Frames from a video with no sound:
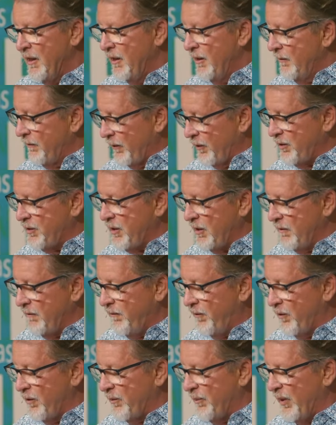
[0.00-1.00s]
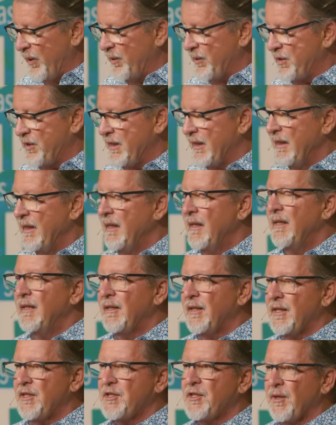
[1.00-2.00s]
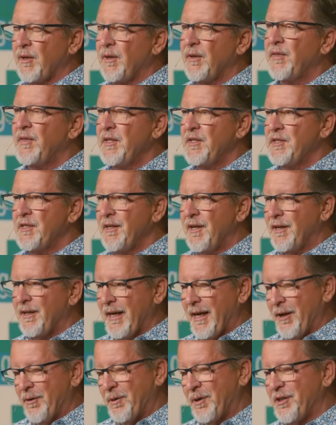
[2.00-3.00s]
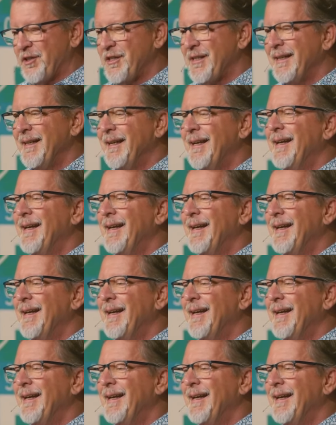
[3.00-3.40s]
First and foremost, this earth is not ours,